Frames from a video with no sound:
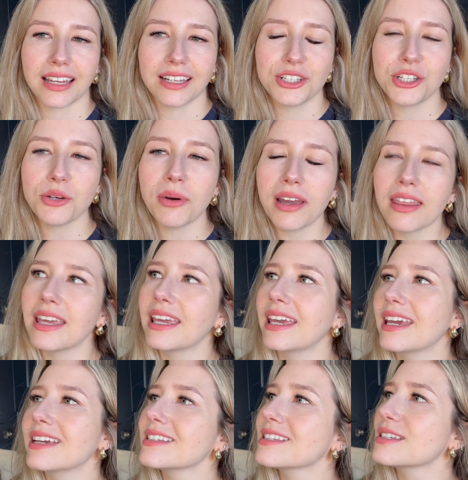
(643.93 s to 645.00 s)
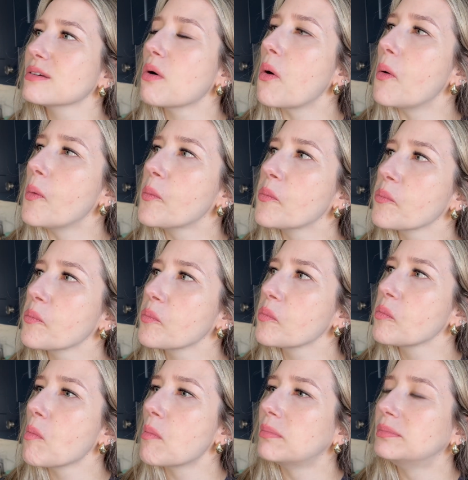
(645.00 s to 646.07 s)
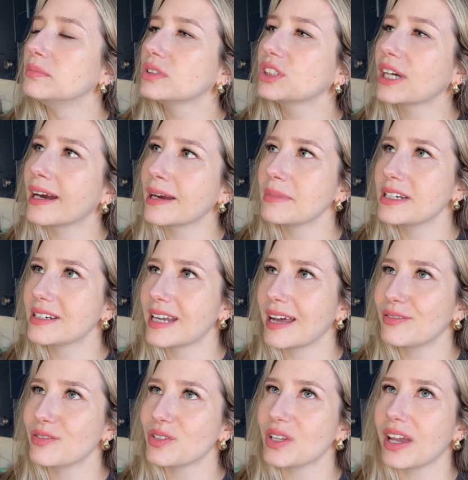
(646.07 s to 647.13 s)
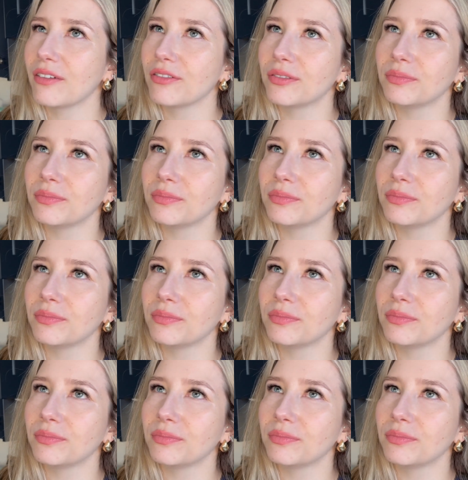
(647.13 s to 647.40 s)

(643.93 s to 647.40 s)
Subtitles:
do I think it's time intensive?